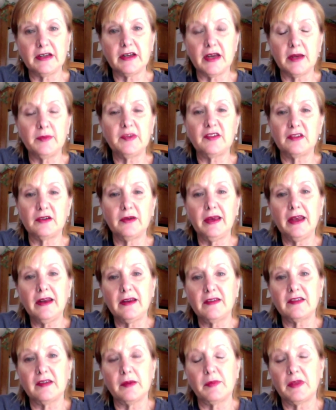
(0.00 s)
This was
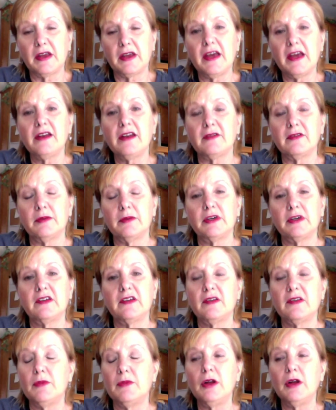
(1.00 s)
perfect. I thought
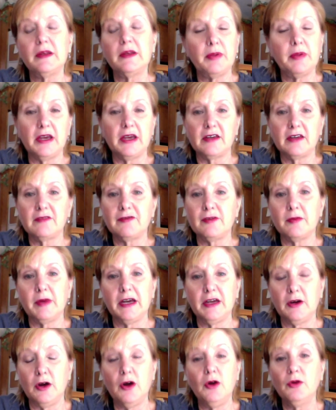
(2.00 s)
I can work on
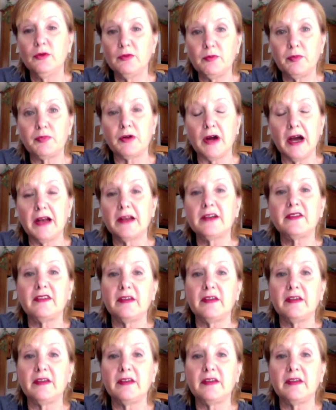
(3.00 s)
my own fitness,